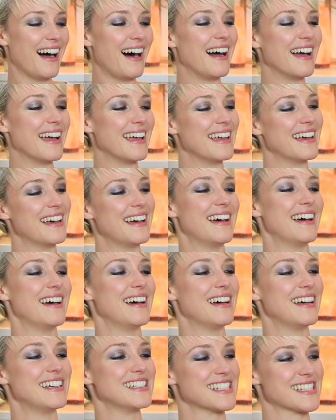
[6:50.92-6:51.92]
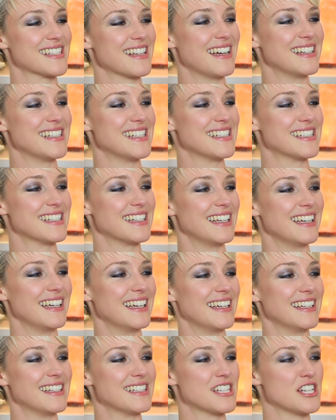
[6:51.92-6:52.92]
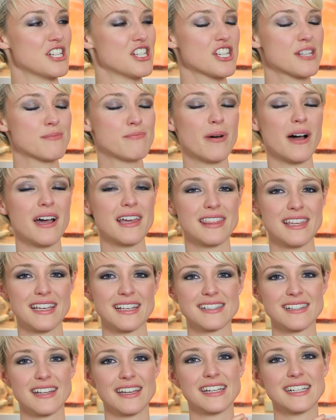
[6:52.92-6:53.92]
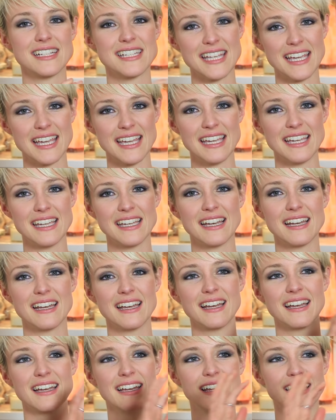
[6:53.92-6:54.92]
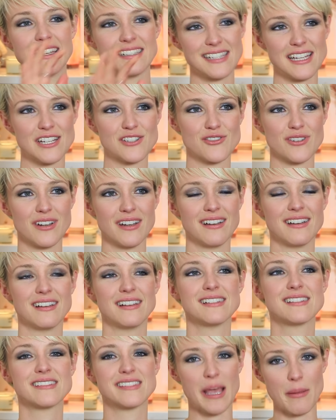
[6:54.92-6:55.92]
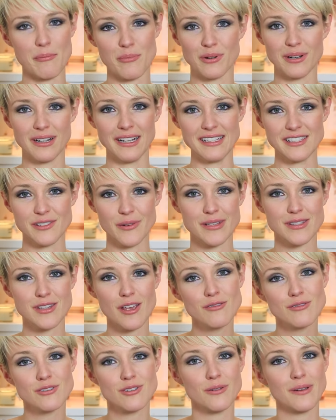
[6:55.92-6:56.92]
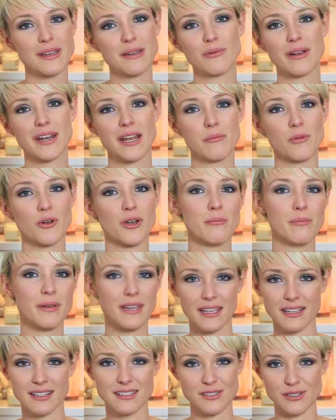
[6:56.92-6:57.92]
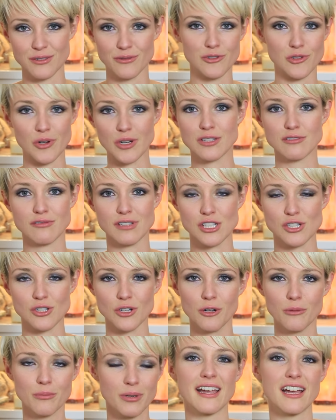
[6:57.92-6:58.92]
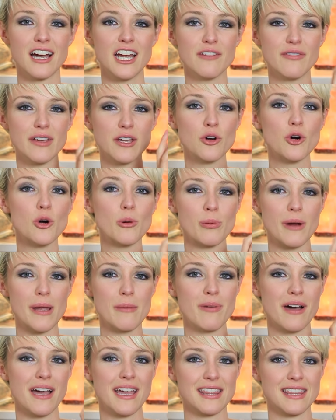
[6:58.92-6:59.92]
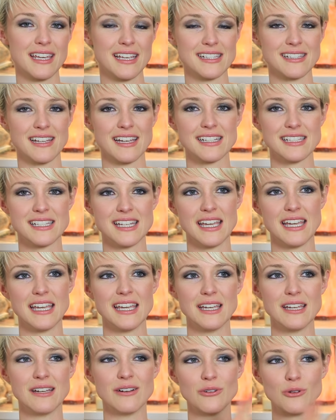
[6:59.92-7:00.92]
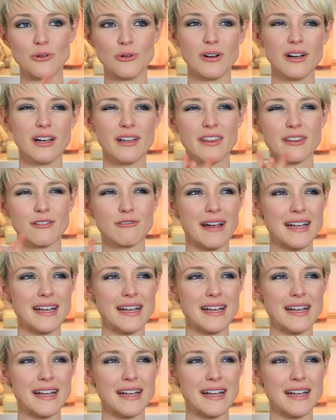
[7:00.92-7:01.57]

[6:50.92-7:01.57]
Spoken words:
I decided to just buy things like tea, etc. separately. So I don't do it when I'm on a big sort of grocery shop. I kind of incorporate buying things like tea or other